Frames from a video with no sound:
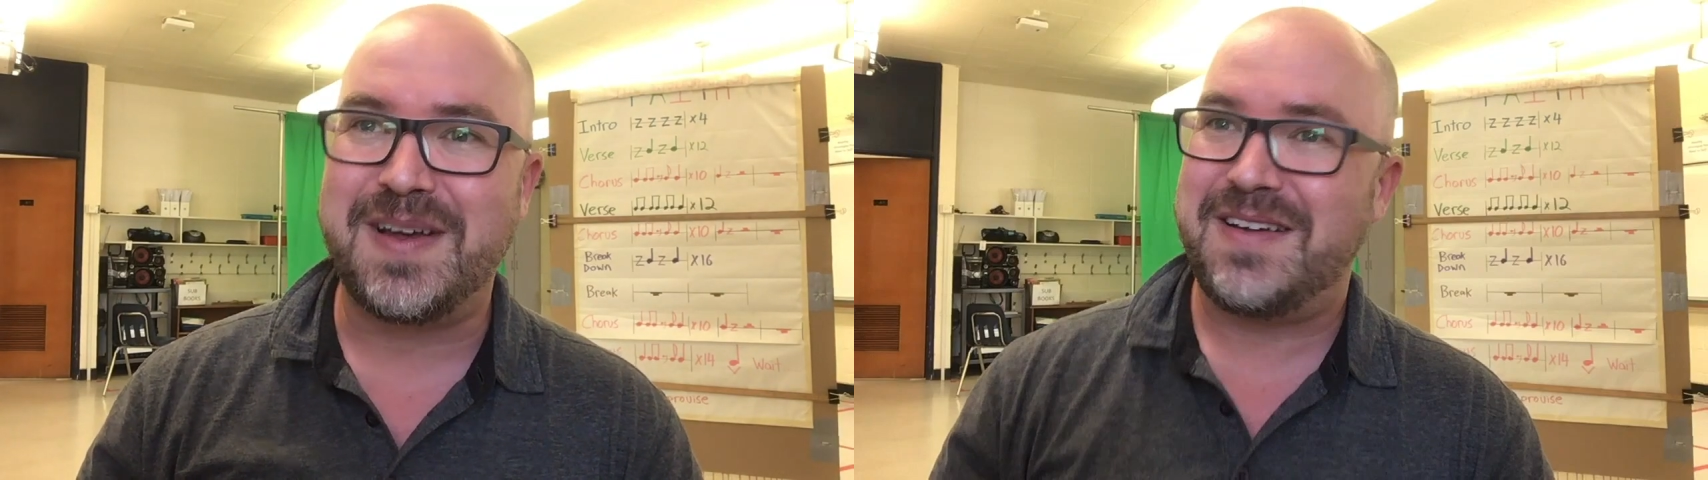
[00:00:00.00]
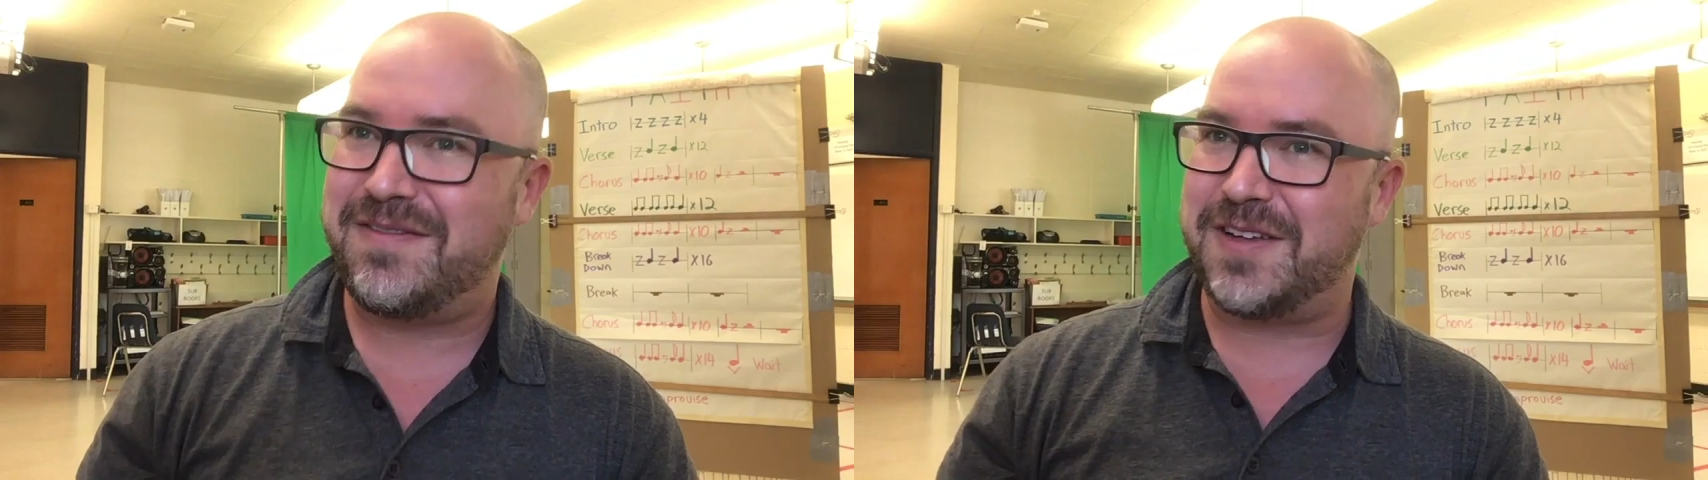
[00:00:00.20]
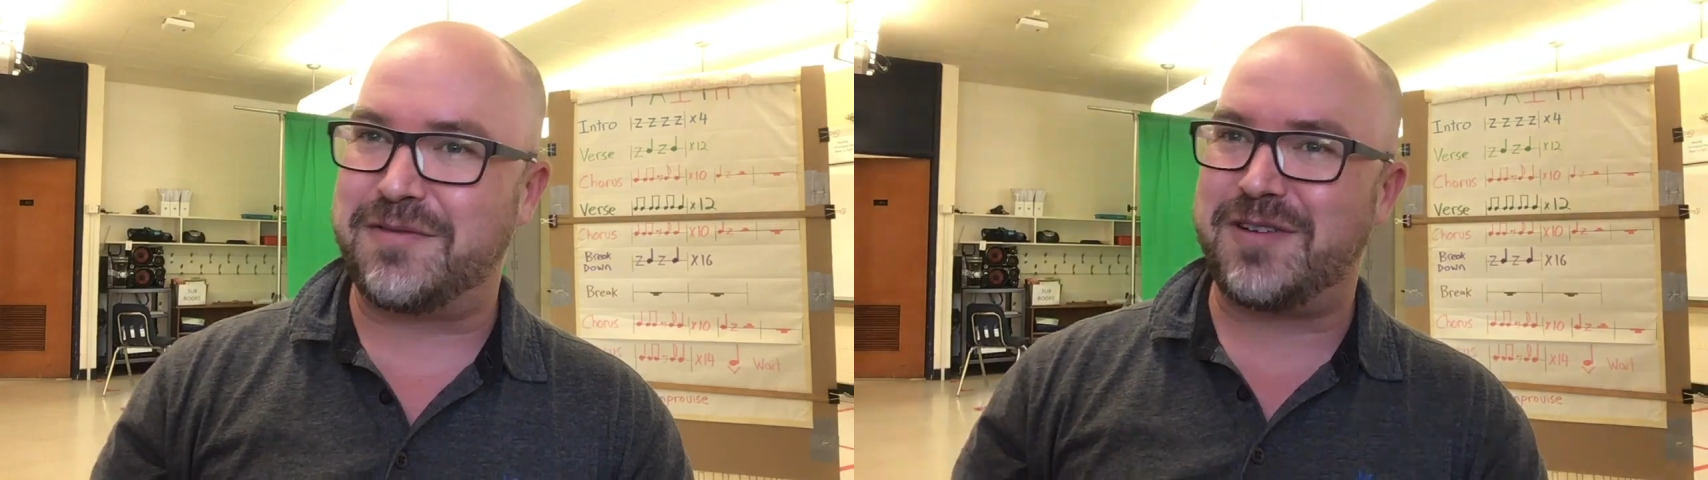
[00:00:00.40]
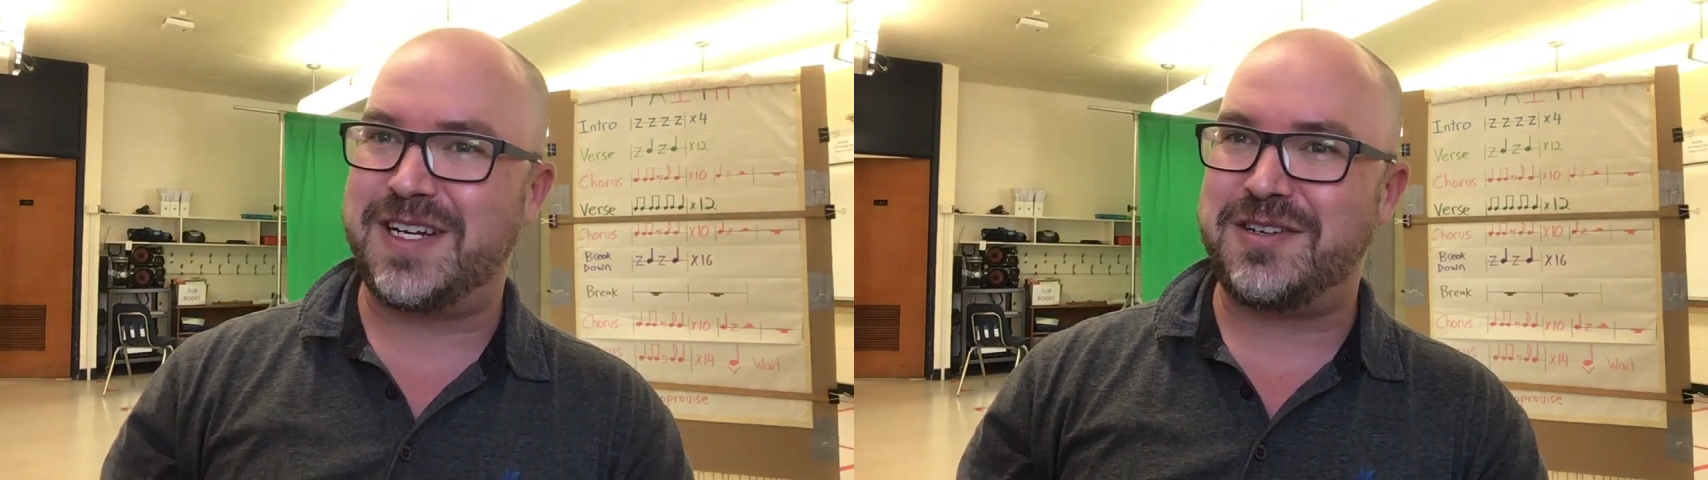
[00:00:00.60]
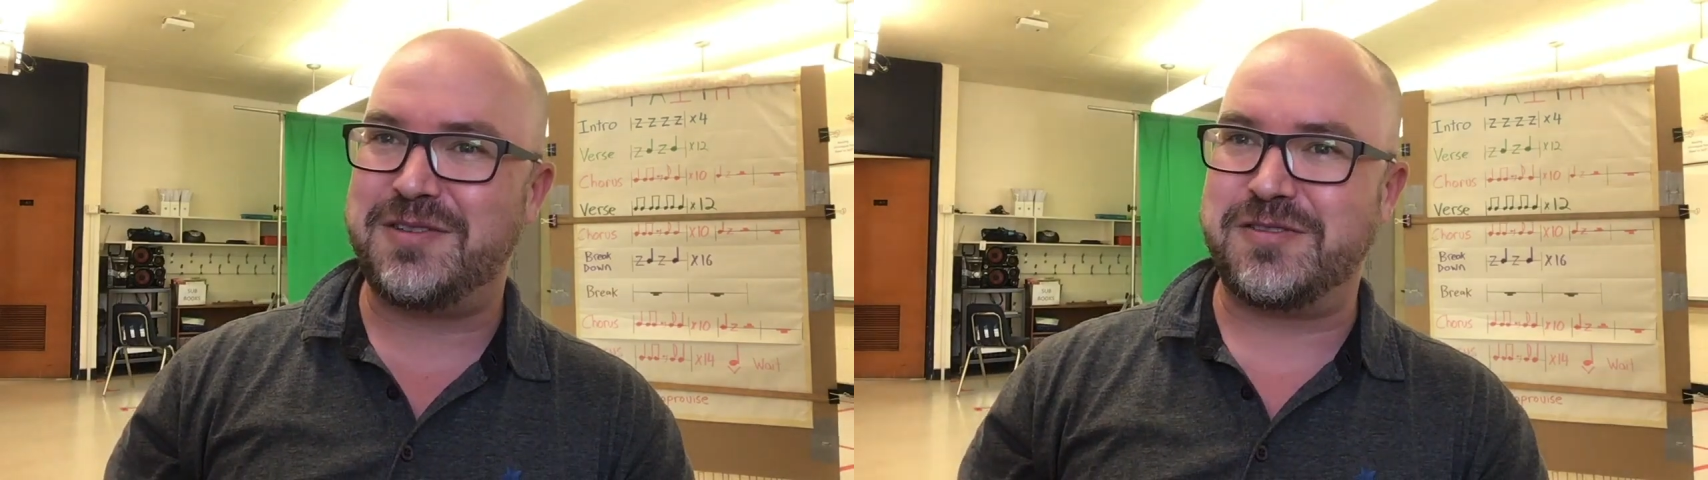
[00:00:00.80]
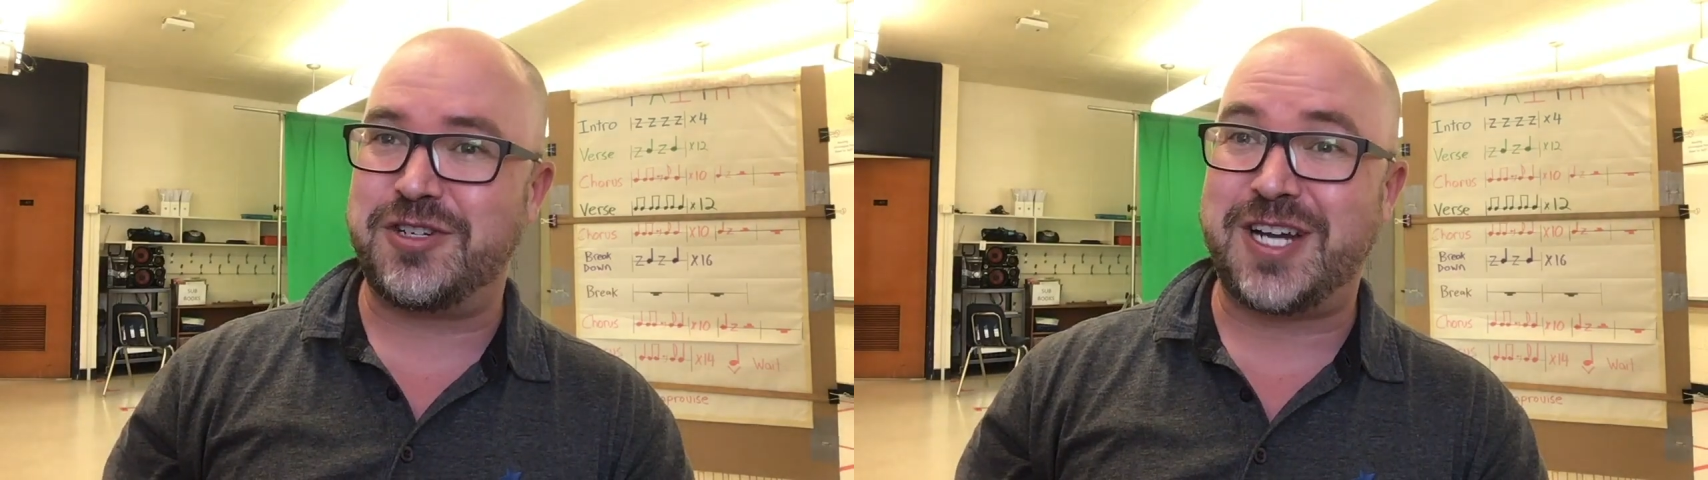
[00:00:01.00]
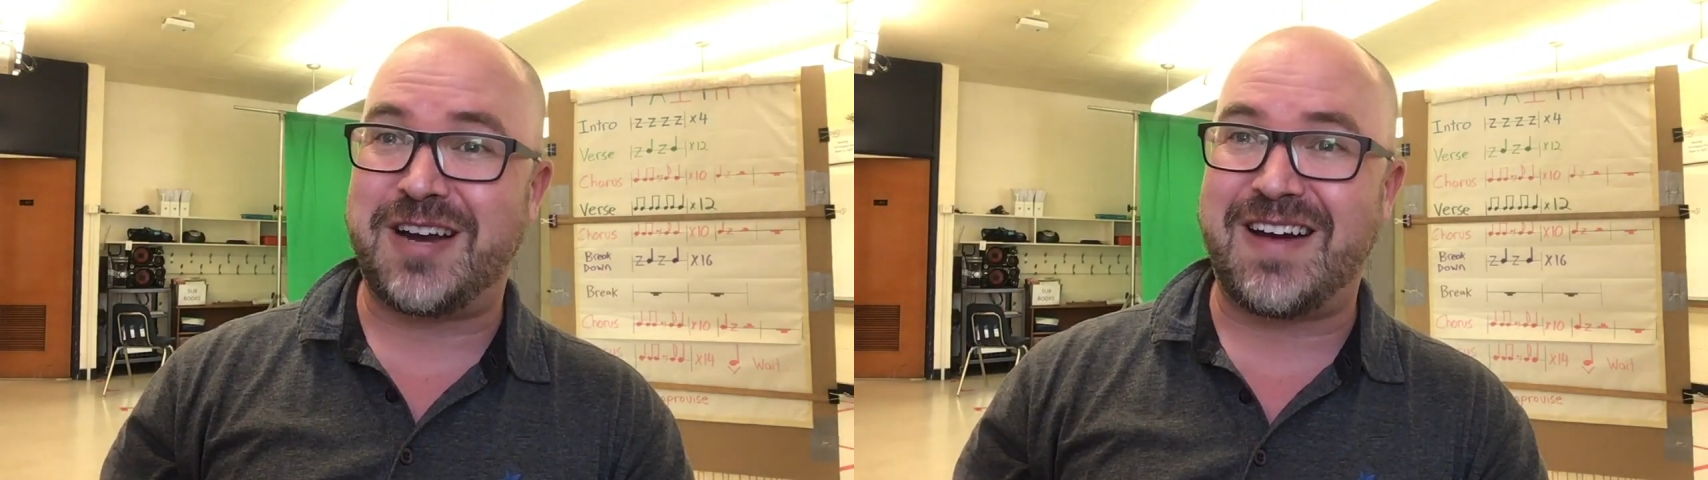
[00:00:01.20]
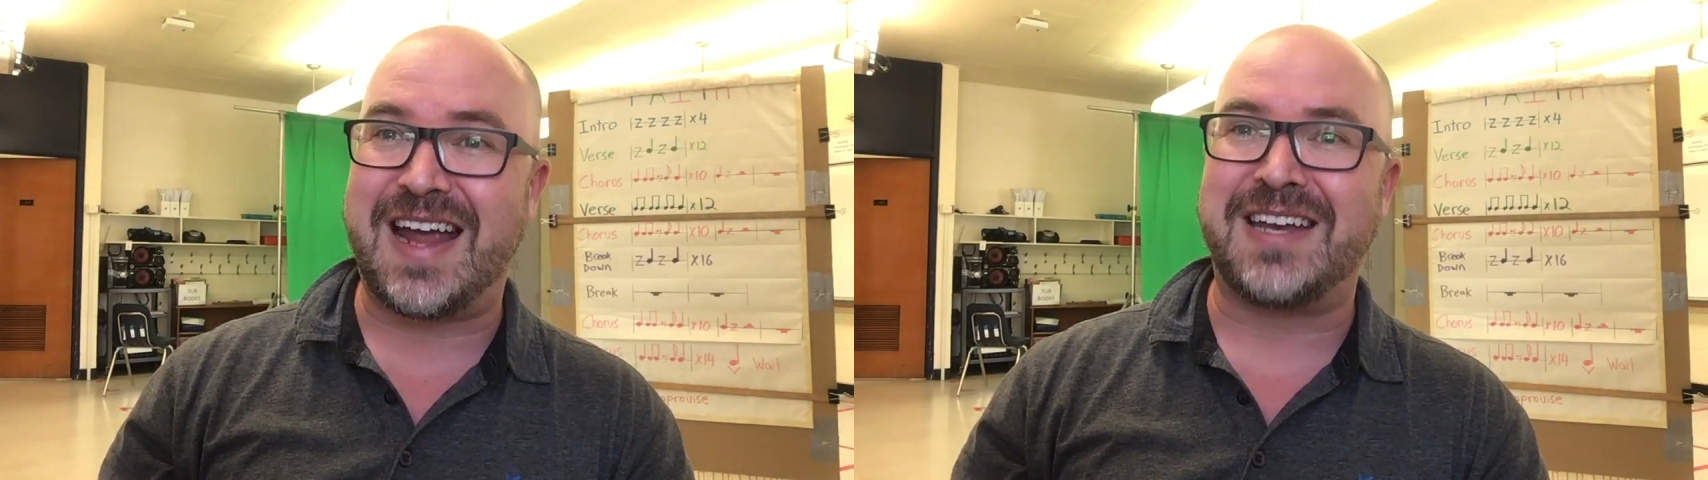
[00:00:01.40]
Feel free to
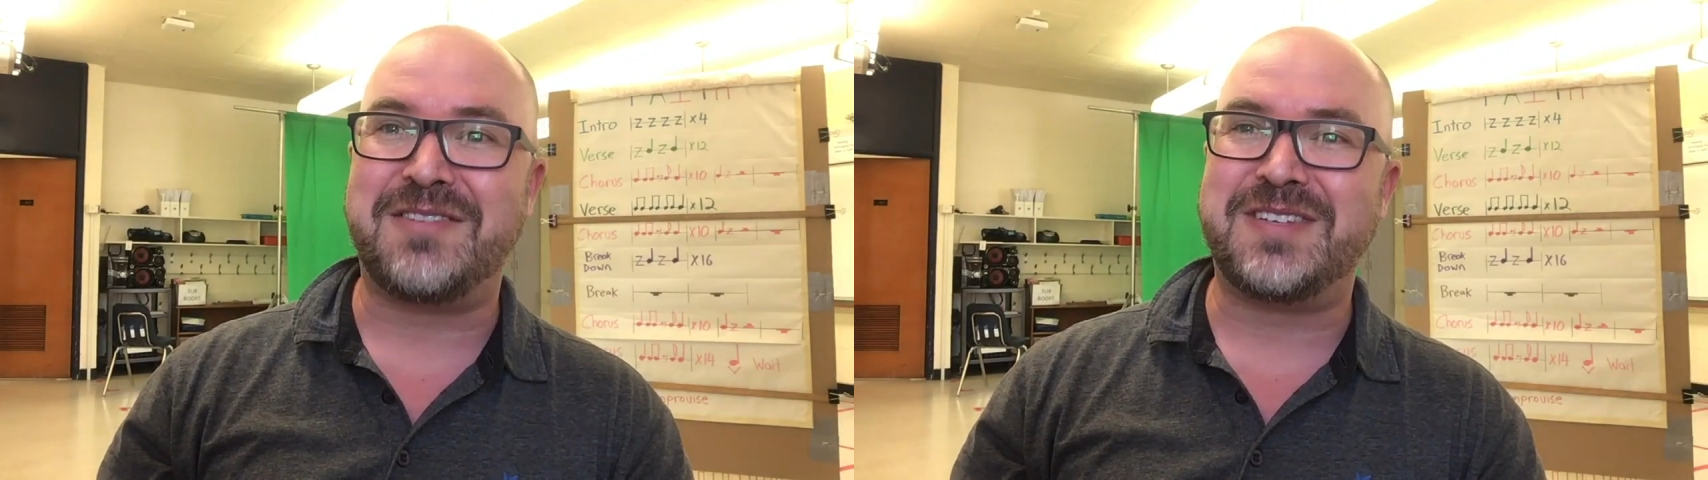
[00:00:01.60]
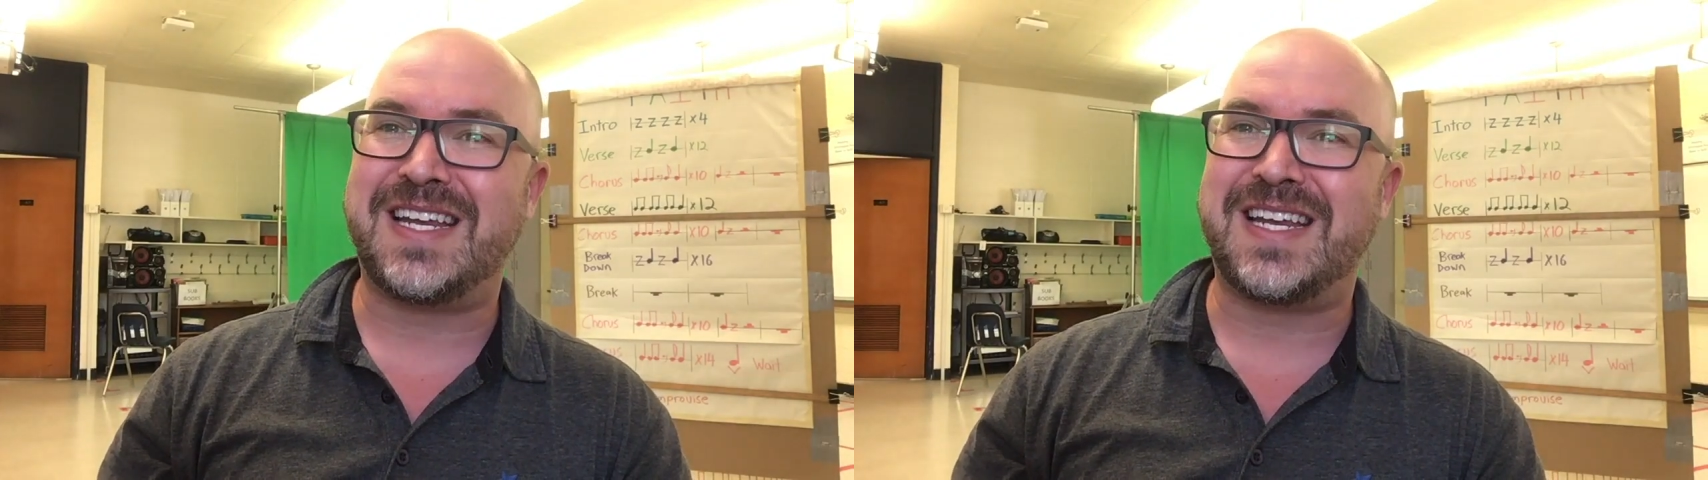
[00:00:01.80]
share and use